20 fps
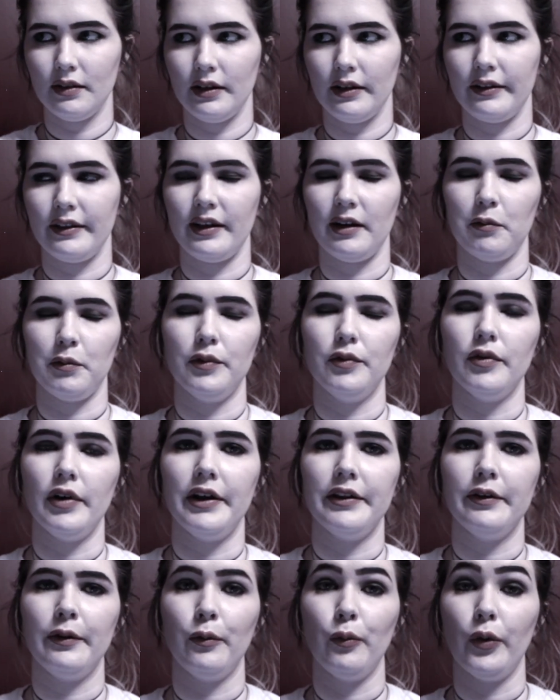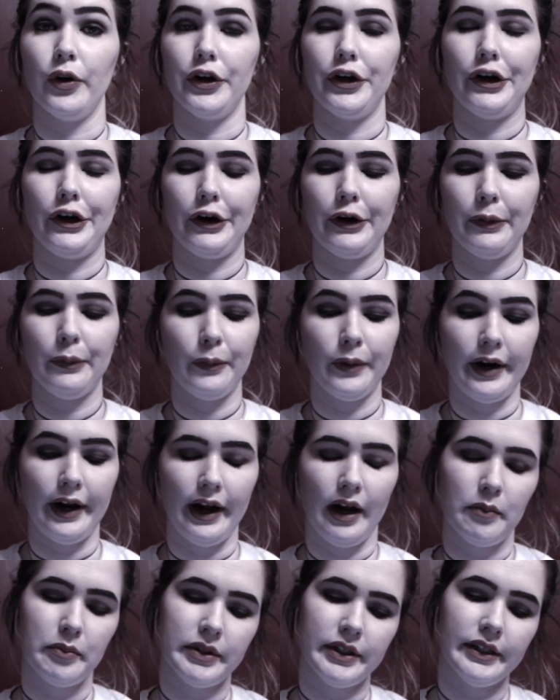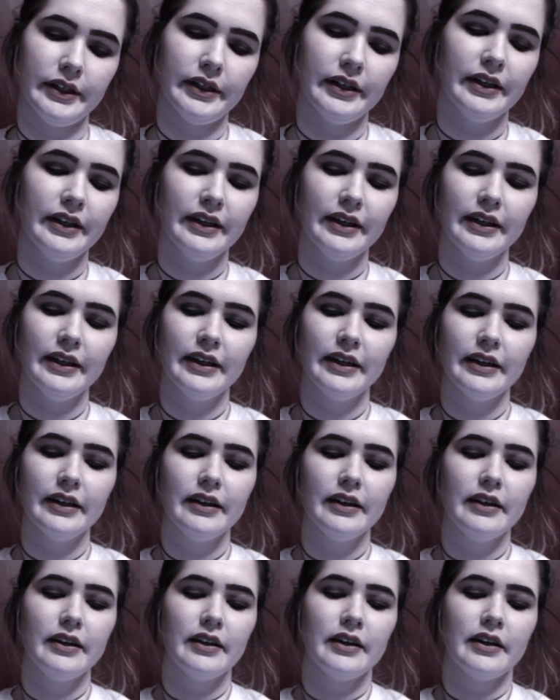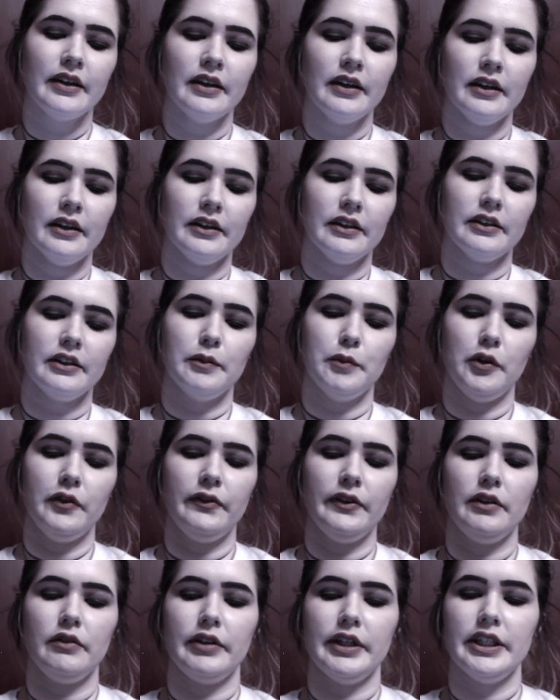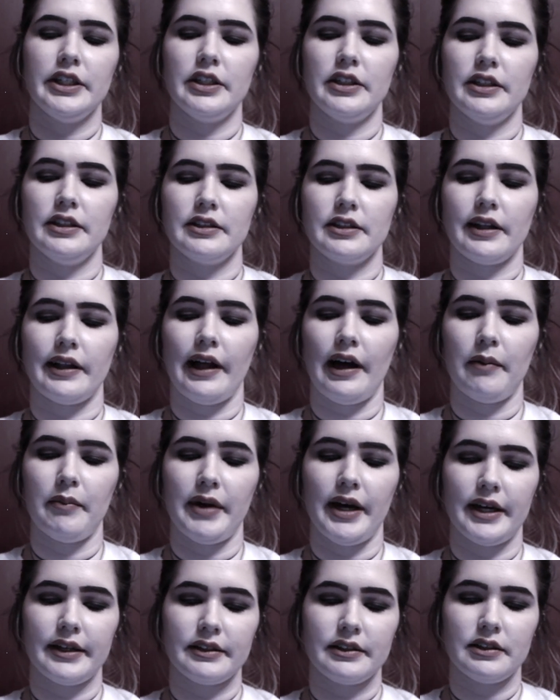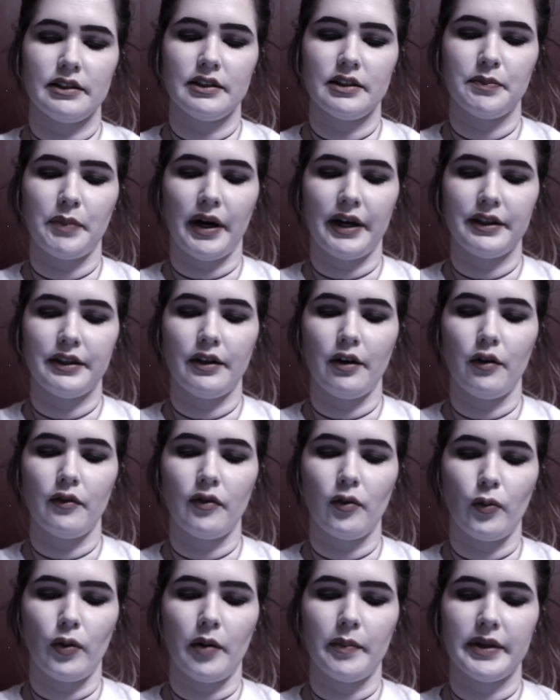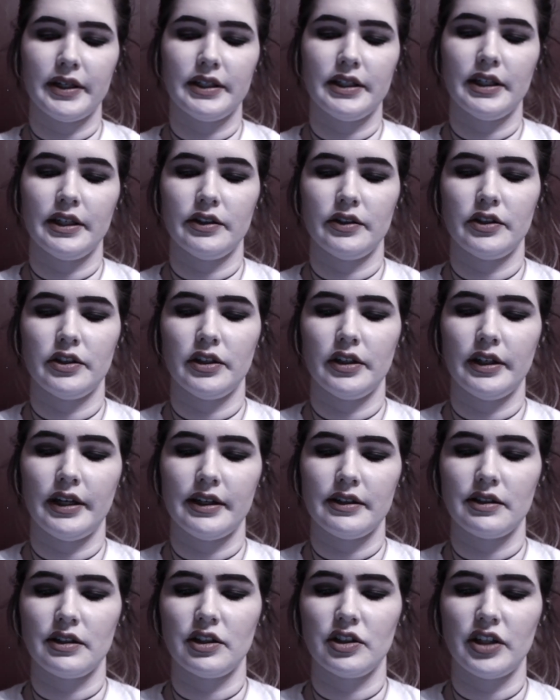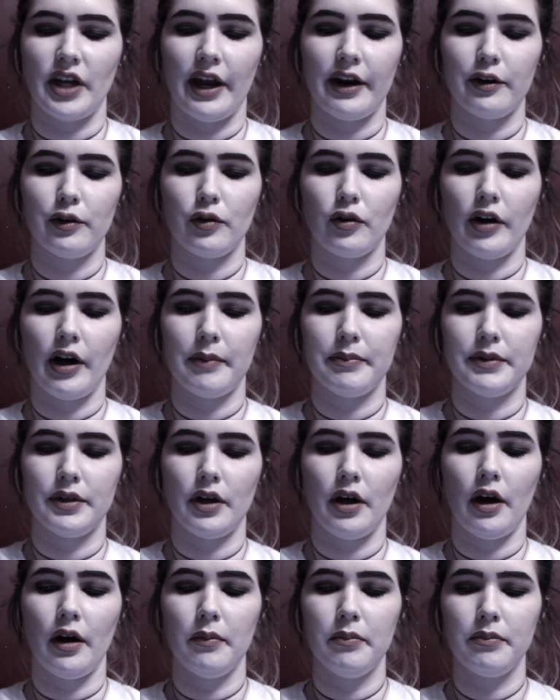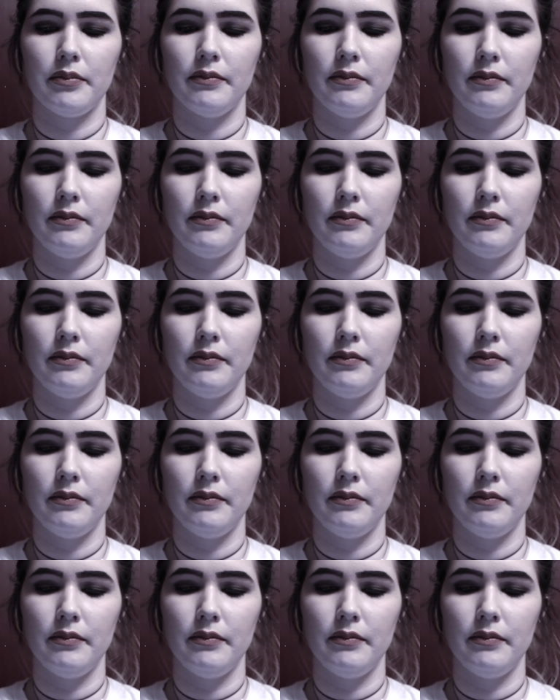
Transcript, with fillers: I think I would rather wonder what happened. The movie reached its climax despite the overwhelming tension as the shadow crept up